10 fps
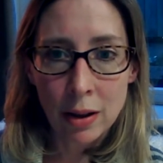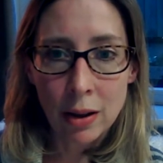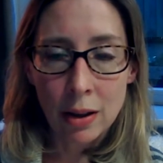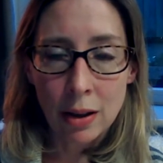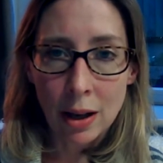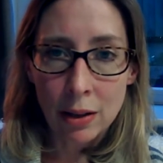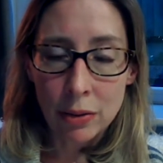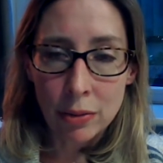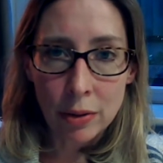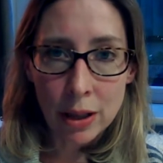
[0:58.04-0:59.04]
and through
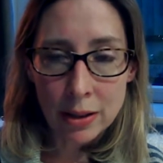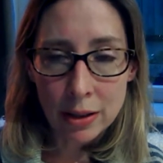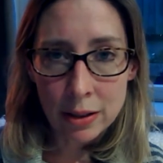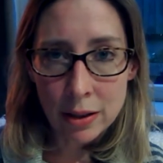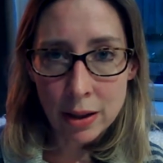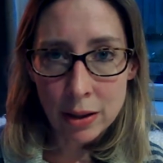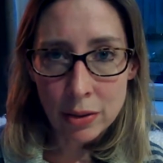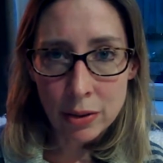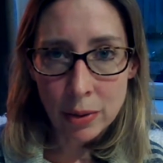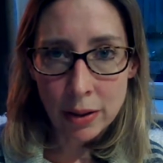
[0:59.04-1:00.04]
creating a dialogue
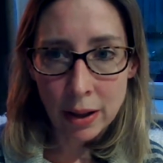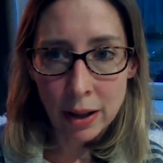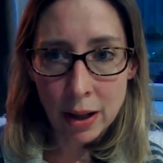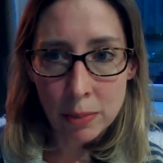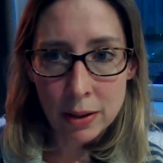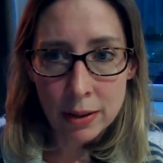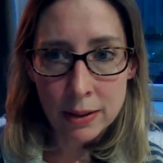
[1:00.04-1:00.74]
with their captors.